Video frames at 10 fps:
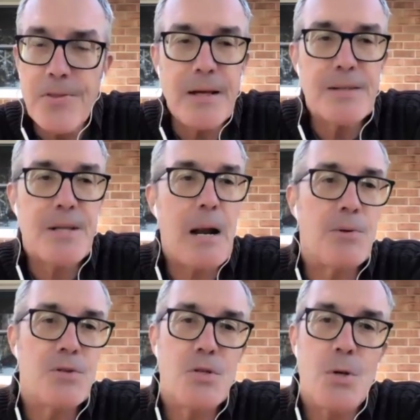the things that
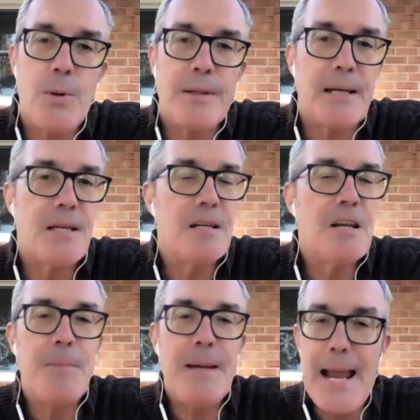I was doing that
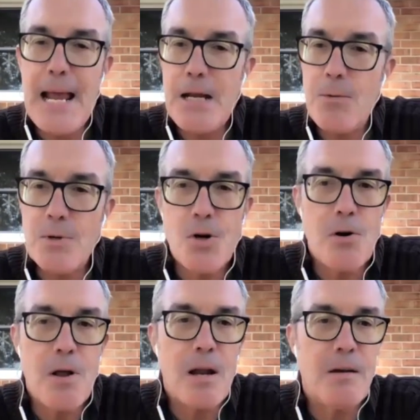didn't give me any
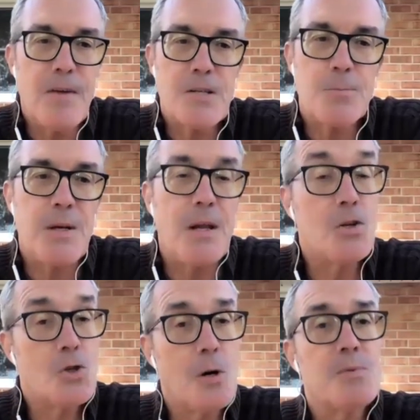return on investment
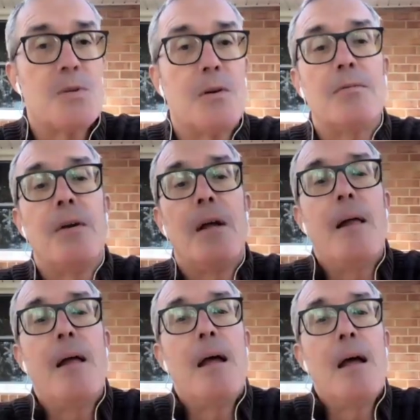in terms of
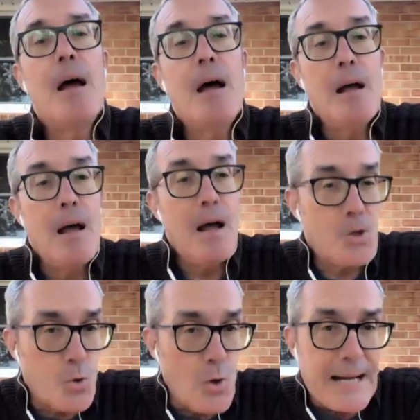
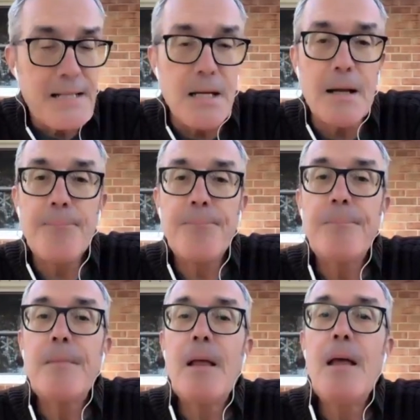attracting
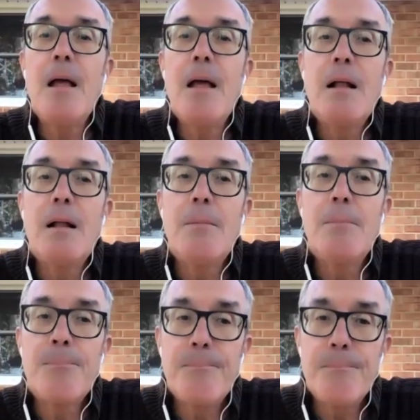
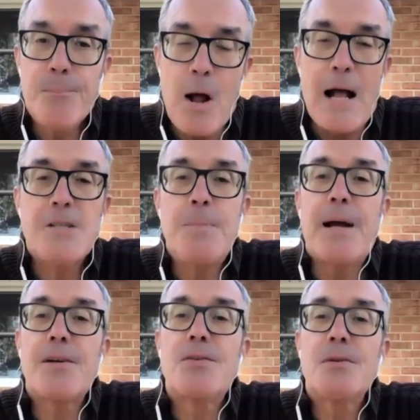
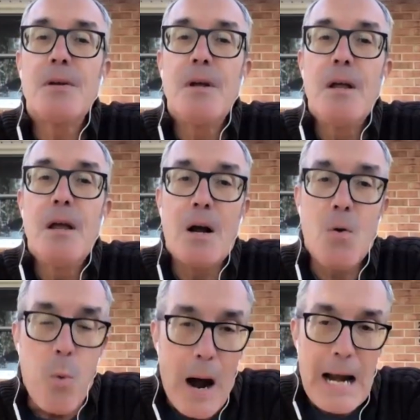prospects,
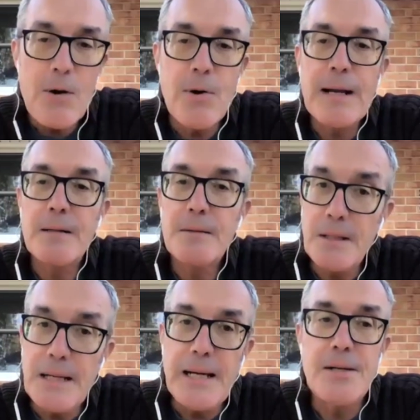acquiring
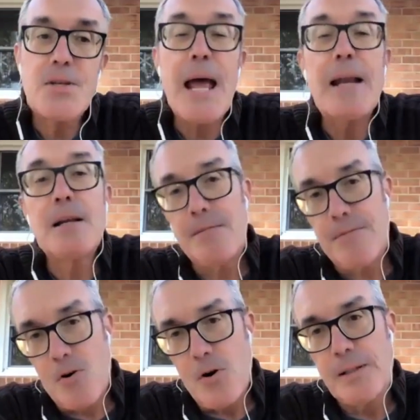leads, and
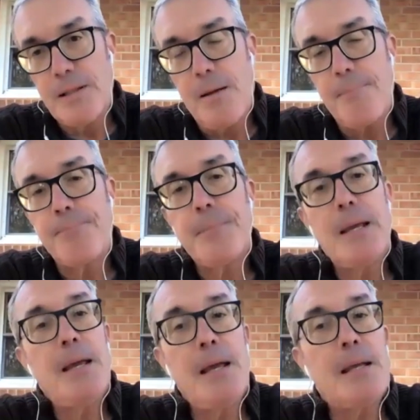converting them
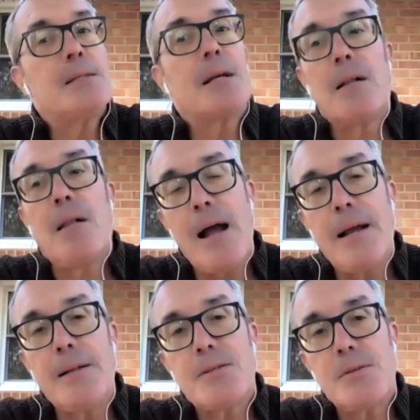into
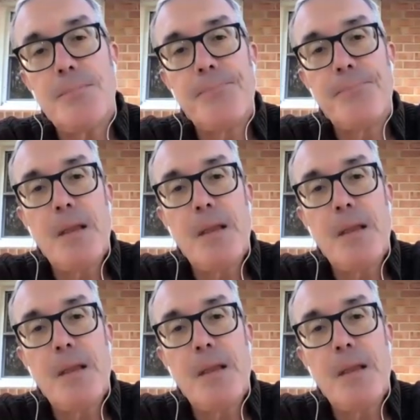clients.